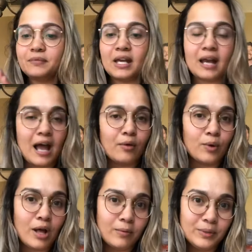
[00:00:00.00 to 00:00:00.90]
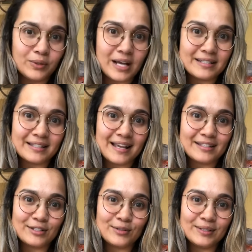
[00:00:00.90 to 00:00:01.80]
I will help you guys as
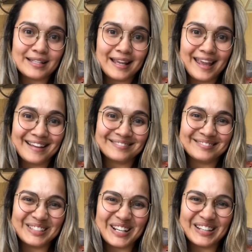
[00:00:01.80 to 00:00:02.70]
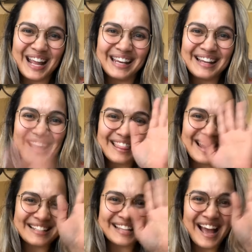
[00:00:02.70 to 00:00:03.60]
soon as I can. All right?
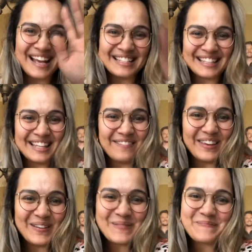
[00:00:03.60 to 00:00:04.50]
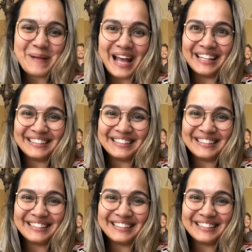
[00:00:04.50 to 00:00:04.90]
Thanks, guys. Love you. Bye.